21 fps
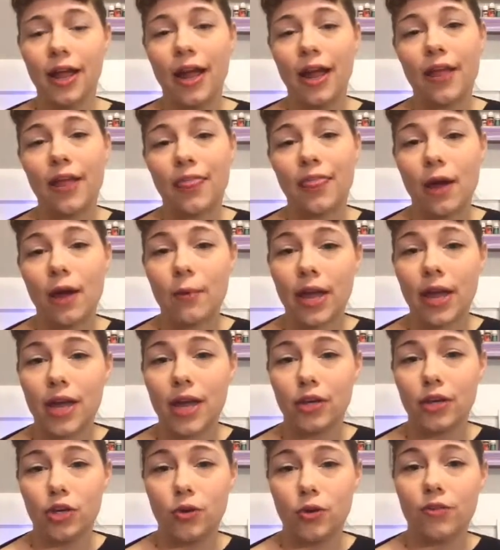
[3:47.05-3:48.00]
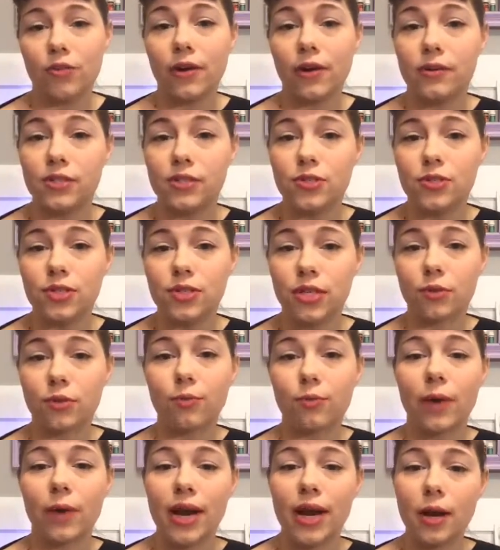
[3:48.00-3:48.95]
and that way I knew if I was using the
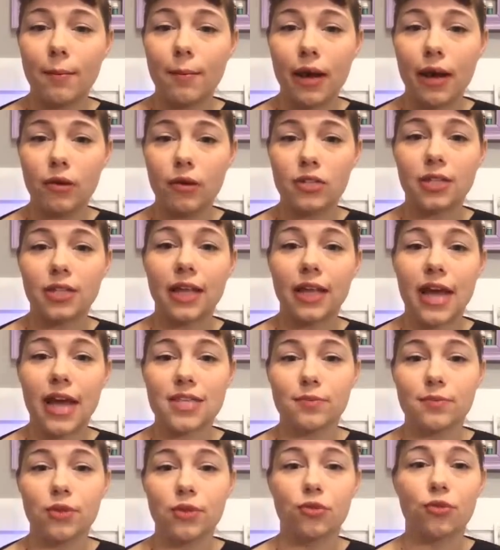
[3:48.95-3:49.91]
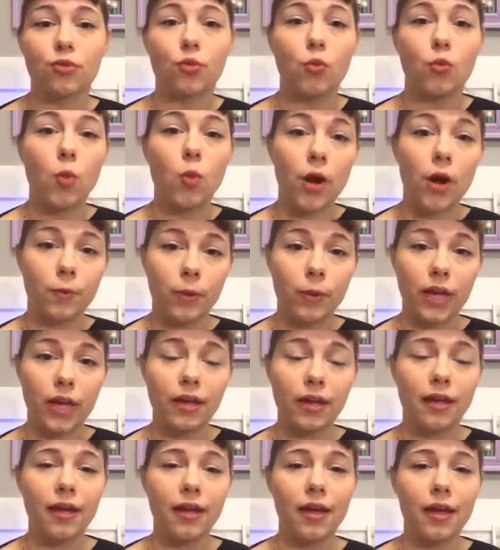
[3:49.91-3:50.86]
right amount to last me through 1
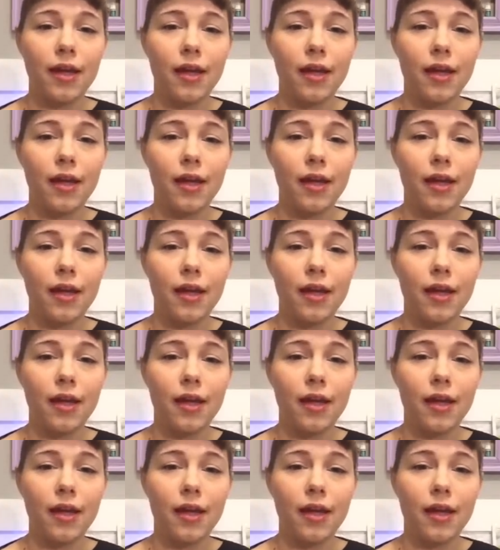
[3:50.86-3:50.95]
week.